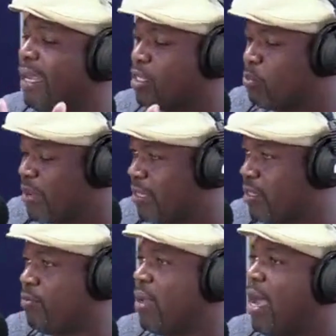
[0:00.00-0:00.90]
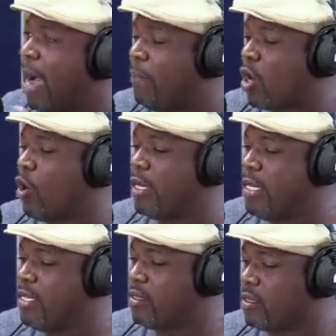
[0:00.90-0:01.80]
expressive about our
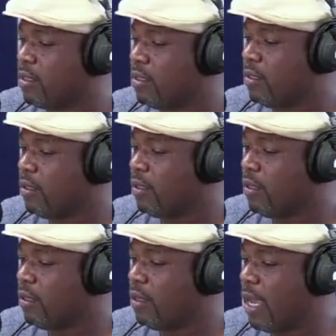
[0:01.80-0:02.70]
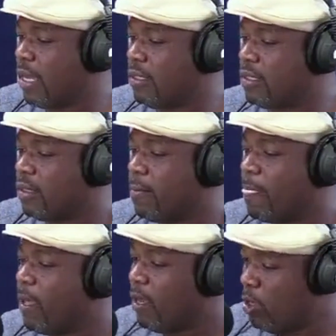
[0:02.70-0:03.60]
needs. And it's
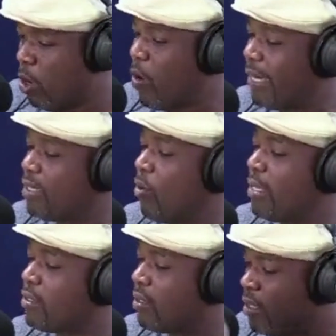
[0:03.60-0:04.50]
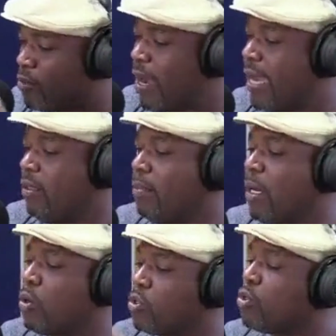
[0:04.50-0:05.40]
know what he wants, it's fine,
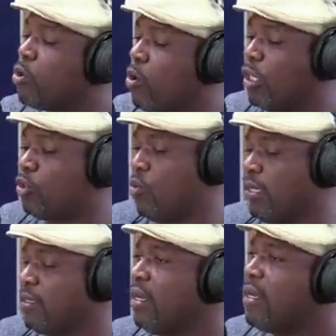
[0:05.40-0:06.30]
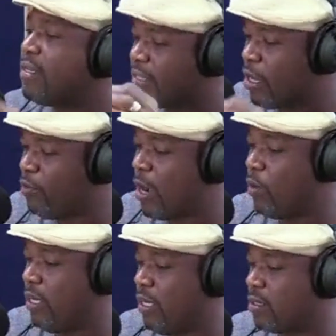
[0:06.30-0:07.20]
but also know what you want.
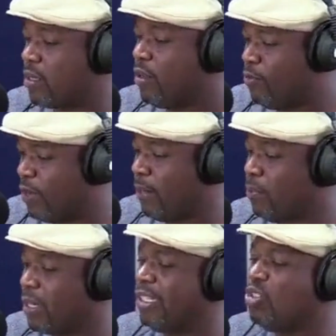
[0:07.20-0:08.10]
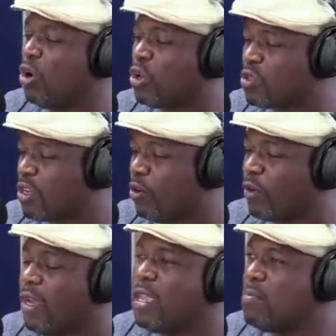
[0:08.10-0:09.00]
Self-awareness, very important. Know yourself
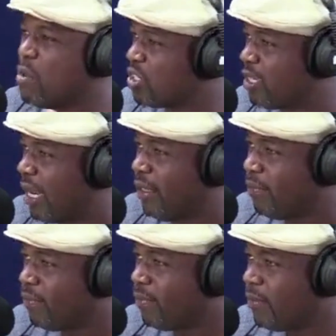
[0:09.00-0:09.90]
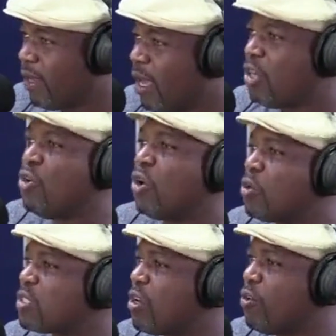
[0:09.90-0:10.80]
emotionally. Know
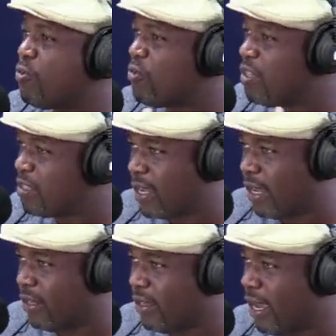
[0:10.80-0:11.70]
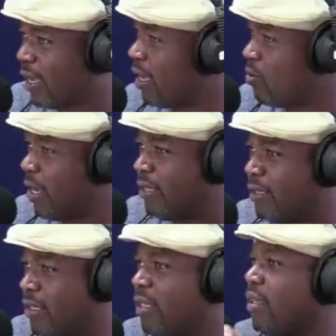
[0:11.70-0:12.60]
yourself physically. Again, we are
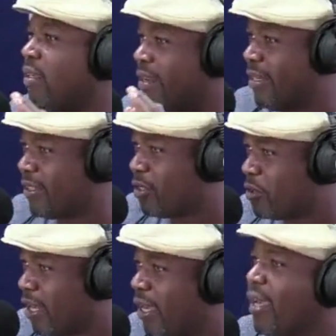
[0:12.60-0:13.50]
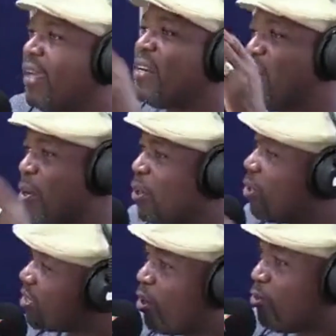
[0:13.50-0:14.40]
G-rated today. Know
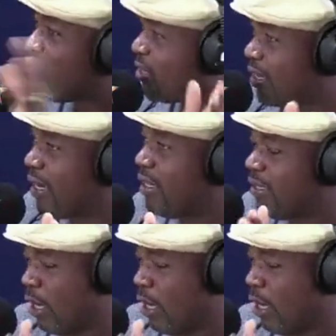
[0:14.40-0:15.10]
yourself physically.